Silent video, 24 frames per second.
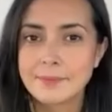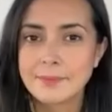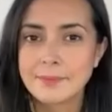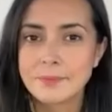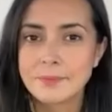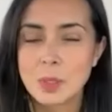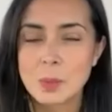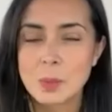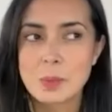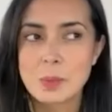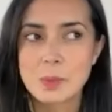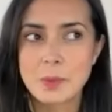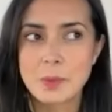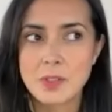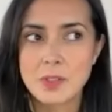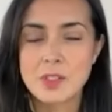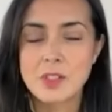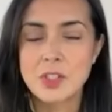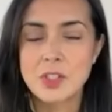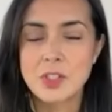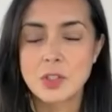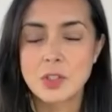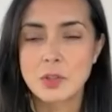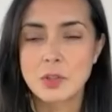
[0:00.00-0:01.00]
With Miss Morrison,
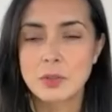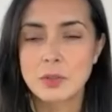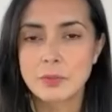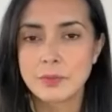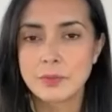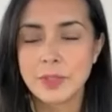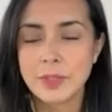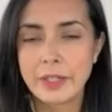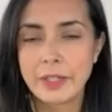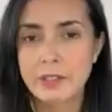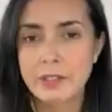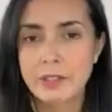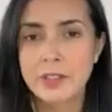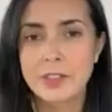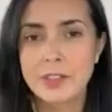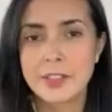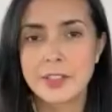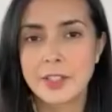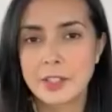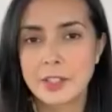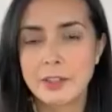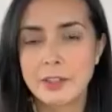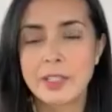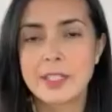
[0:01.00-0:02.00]
she taught very good
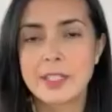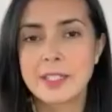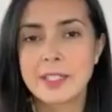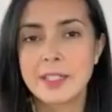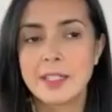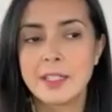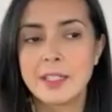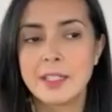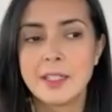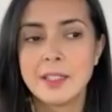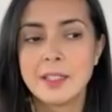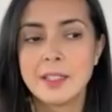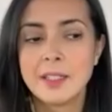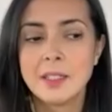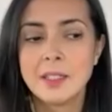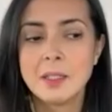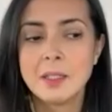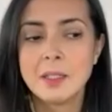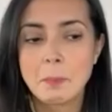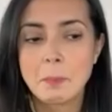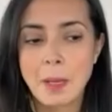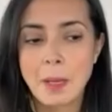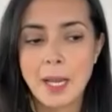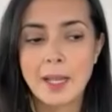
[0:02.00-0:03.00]
R.A.D.
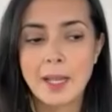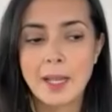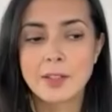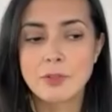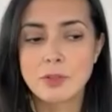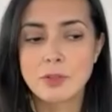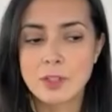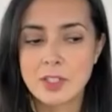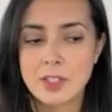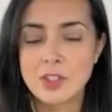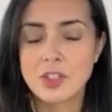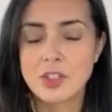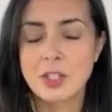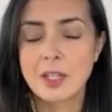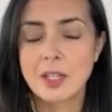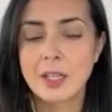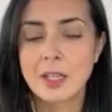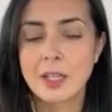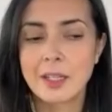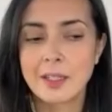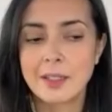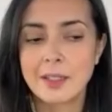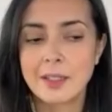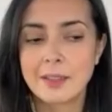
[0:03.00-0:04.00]
ballet
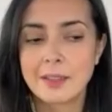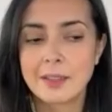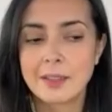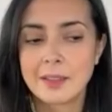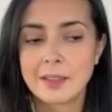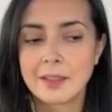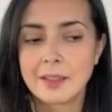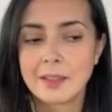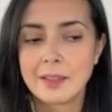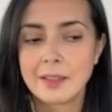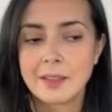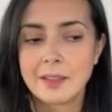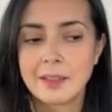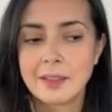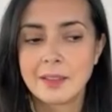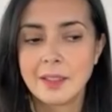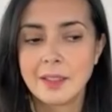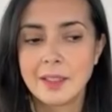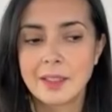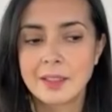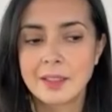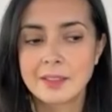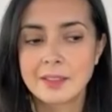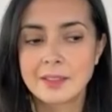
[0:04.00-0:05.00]
traditionally
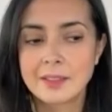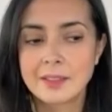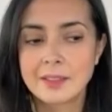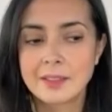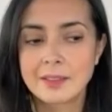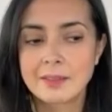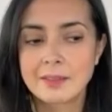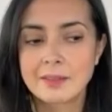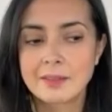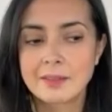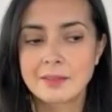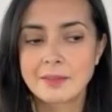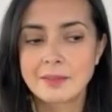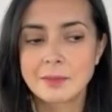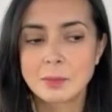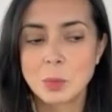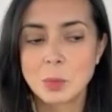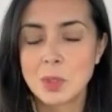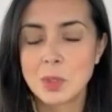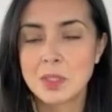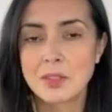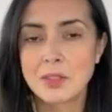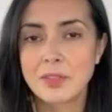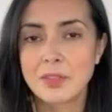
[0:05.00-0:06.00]
and
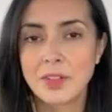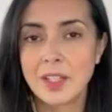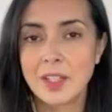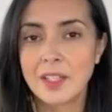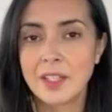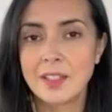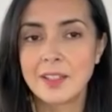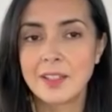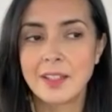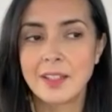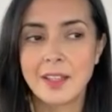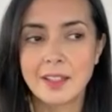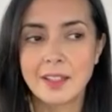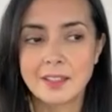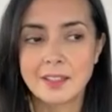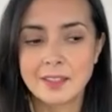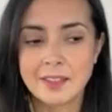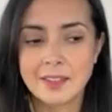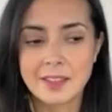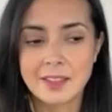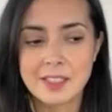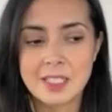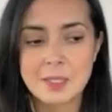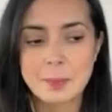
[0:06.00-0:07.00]
wonderfully, and
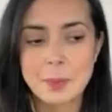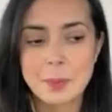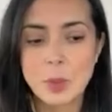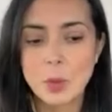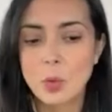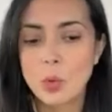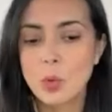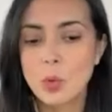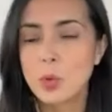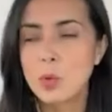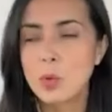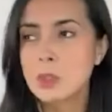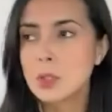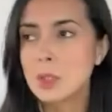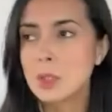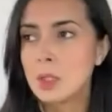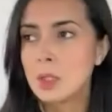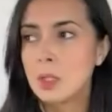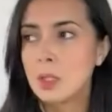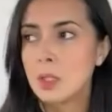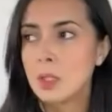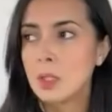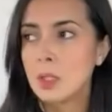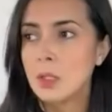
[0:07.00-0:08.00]
explored
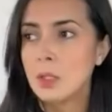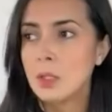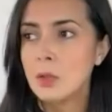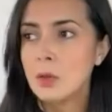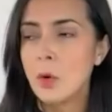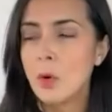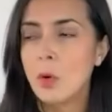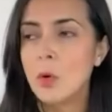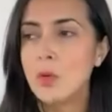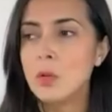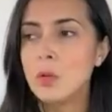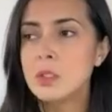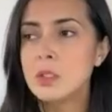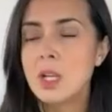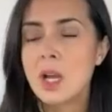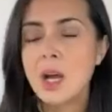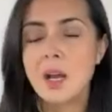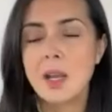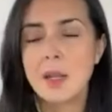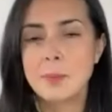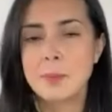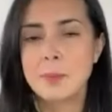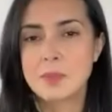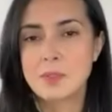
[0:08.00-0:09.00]
all
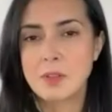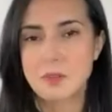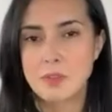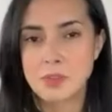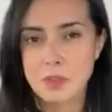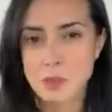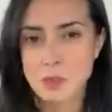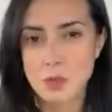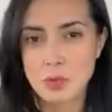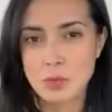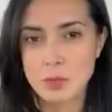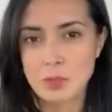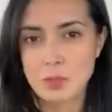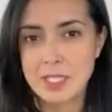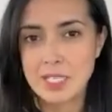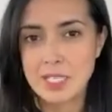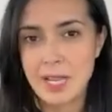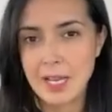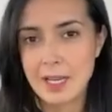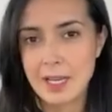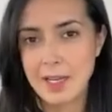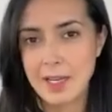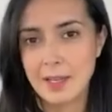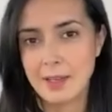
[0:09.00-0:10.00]
types of
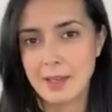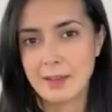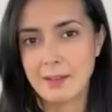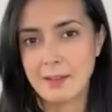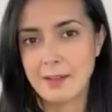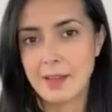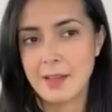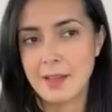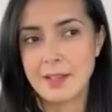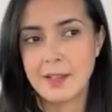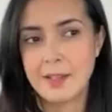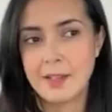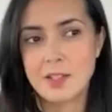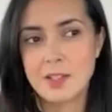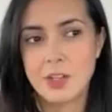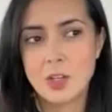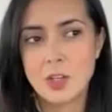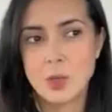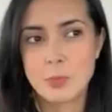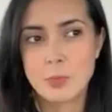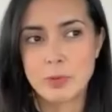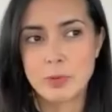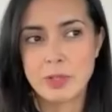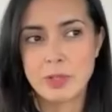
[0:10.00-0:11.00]
storytelling and
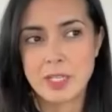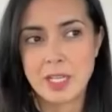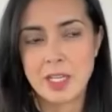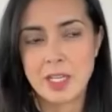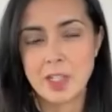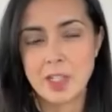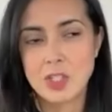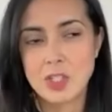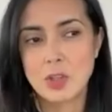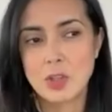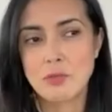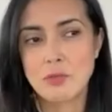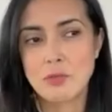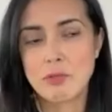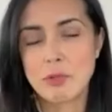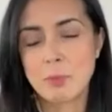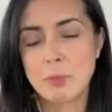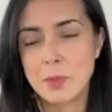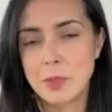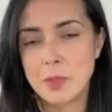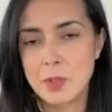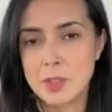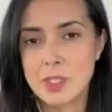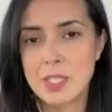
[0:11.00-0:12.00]
interpretation through
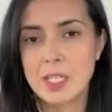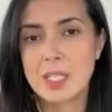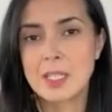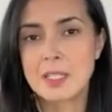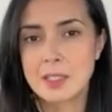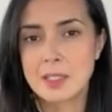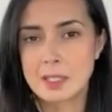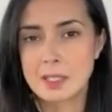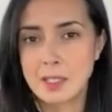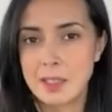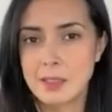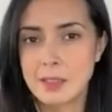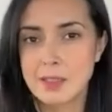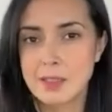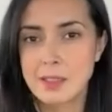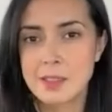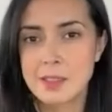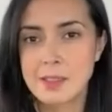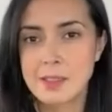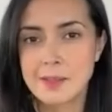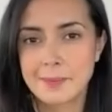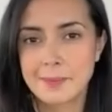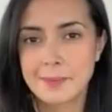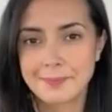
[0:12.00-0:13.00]
music and
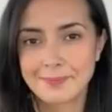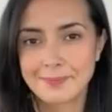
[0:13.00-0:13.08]
dance.